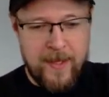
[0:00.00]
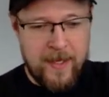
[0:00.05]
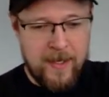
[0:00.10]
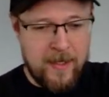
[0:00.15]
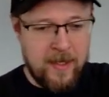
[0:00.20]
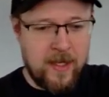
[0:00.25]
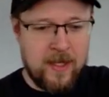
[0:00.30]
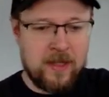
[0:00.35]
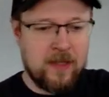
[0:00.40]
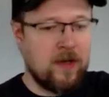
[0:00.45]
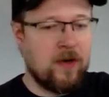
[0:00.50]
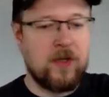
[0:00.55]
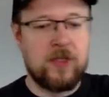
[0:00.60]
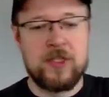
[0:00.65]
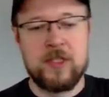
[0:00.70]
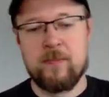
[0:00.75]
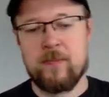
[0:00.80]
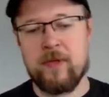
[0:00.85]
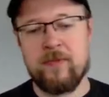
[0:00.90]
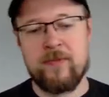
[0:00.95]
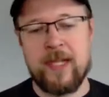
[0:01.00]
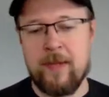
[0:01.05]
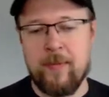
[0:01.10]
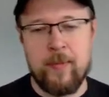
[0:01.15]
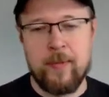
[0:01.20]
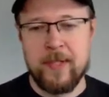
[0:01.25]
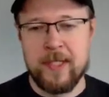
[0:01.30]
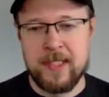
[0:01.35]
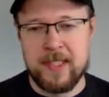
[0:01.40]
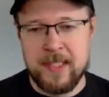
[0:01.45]
a large number of
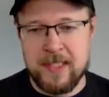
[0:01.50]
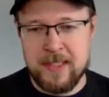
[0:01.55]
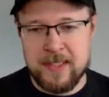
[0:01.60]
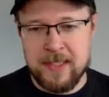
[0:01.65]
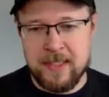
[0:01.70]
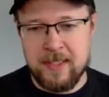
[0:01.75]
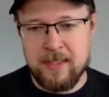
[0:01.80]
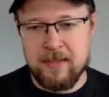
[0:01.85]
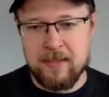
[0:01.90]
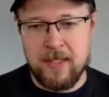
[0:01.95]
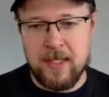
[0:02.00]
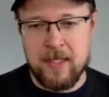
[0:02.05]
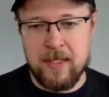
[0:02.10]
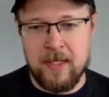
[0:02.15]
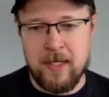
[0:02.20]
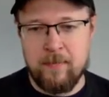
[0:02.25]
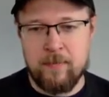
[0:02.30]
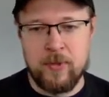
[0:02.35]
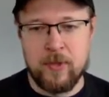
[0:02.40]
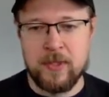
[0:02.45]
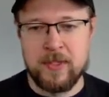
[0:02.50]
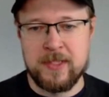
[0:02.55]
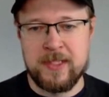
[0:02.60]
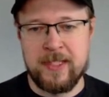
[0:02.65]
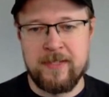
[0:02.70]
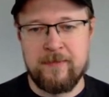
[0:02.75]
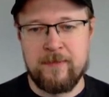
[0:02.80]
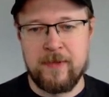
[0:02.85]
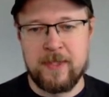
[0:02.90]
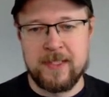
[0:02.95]
capabilities in a product
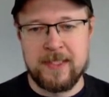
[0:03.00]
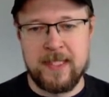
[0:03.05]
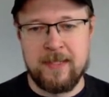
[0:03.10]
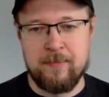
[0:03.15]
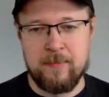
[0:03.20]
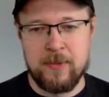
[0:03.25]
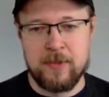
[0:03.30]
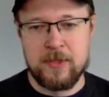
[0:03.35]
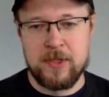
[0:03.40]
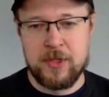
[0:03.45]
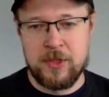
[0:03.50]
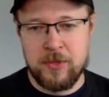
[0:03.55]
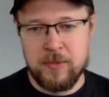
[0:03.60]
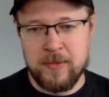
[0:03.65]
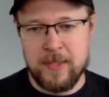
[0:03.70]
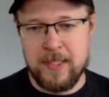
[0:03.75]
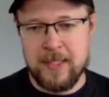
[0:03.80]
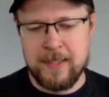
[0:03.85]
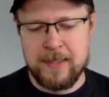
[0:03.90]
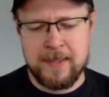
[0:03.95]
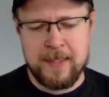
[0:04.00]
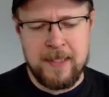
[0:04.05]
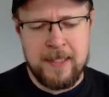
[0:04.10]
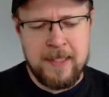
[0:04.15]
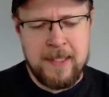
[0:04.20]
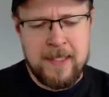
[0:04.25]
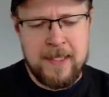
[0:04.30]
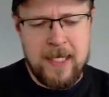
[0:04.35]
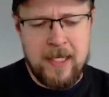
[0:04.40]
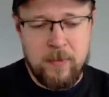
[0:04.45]
set, for example, to show that.
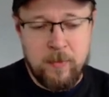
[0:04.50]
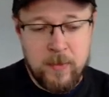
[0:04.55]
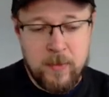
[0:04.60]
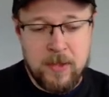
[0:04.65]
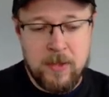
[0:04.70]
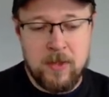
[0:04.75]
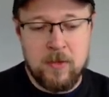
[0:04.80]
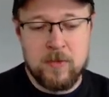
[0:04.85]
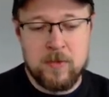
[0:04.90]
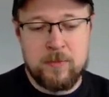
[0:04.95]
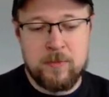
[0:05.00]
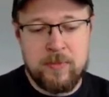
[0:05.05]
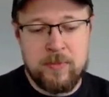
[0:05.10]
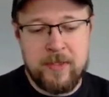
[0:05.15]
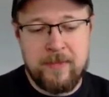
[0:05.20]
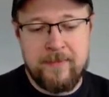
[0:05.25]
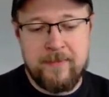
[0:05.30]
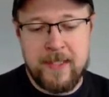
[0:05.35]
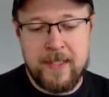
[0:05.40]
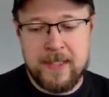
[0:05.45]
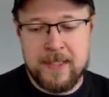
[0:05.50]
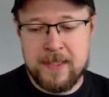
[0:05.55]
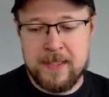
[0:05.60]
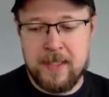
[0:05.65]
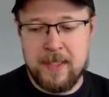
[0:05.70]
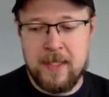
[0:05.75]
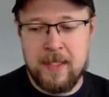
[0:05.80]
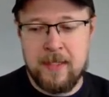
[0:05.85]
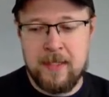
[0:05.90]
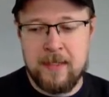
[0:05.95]
I will always preface
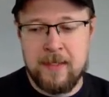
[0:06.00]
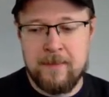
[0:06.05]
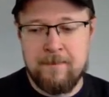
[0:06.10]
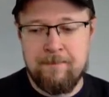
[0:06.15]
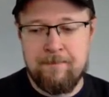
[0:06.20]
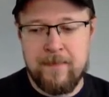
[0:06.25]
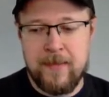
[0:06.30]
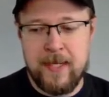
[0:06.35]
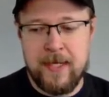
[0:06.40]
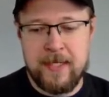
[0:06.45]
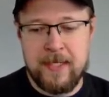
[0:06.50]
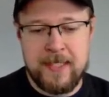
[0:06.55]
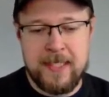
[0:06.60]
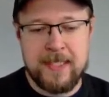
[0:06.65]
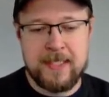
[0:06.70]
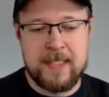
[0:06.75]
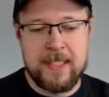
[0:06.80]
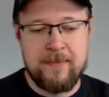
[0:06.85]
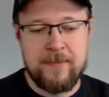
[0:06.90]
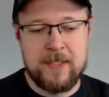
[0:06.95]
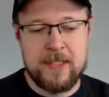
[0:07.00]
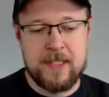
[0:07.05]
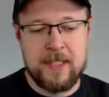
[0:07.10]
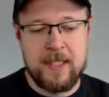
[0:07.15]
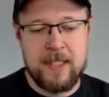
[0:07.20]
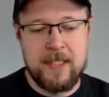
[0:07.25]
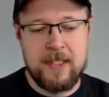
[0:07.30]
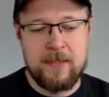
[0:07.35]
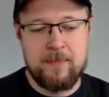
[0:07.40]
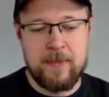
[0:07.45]
a text-heavy
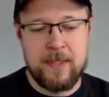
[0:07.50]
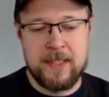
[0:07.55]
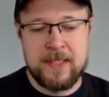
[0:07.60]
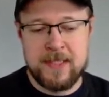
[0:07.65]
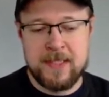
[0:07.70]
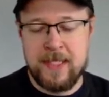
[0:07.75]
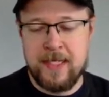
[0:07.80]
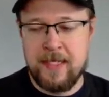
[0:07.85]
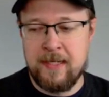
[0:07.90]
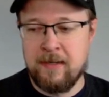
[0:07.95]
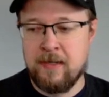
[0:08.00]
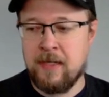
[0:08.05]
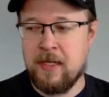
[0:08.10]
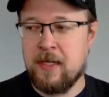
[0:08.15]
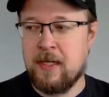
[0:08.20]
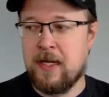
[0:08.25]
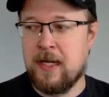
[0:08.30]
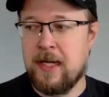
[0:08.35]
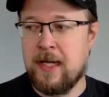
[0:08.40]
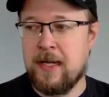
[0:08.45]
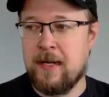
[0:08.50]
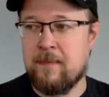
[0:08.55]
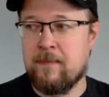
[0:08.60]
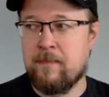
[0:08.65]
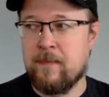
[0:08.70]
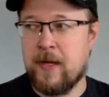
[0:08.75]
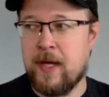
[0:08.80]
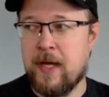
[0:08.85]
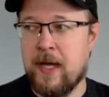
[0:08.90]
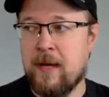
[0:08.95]
slide by saying,
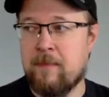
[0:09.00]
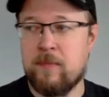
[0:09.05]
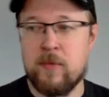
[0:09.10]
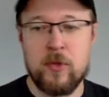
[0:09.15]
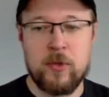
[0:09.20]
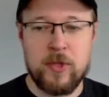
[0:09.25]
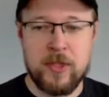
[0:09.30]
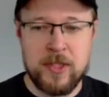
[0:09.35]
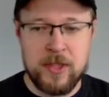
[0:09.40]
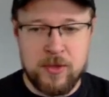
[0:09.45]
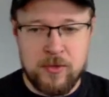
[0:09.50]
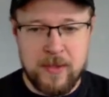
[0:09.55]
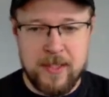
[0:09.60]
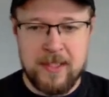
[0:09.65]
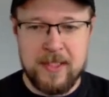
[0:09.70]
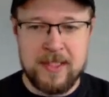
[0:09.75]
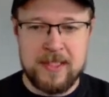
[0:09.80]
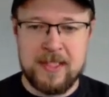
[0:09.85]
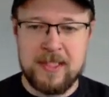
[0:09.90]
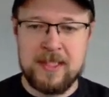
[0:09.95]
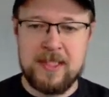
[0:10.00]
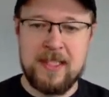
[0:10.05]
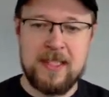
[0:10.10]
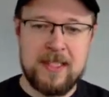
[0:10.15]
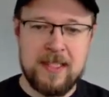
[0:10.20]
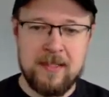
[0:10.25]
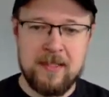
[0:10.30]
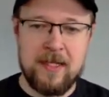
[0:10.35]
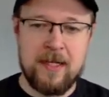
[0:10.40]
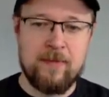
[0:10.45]
I'm not going to drain this in
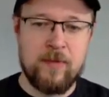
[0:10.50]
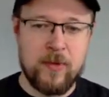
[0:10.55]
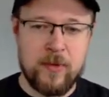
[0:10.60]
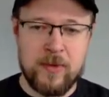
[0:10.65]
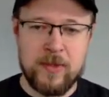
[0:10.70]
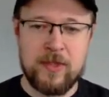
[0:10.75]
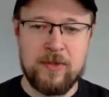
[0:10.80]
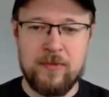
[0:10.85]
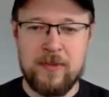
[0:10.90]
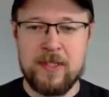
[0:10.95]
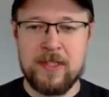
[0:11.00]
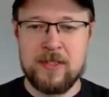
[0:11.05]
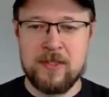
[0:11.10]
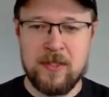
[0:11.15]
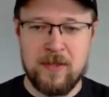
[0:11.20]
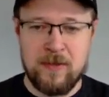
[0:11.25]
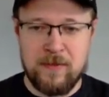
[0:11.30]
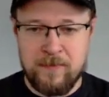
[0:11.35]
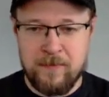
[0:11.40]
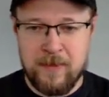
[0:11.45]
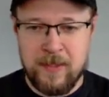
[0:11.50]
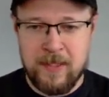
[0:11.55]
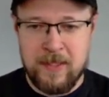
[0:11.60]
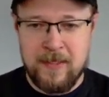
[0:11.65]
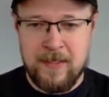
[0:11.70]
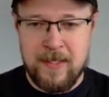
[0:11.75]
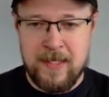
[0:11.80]
detail. I'm not going to read this off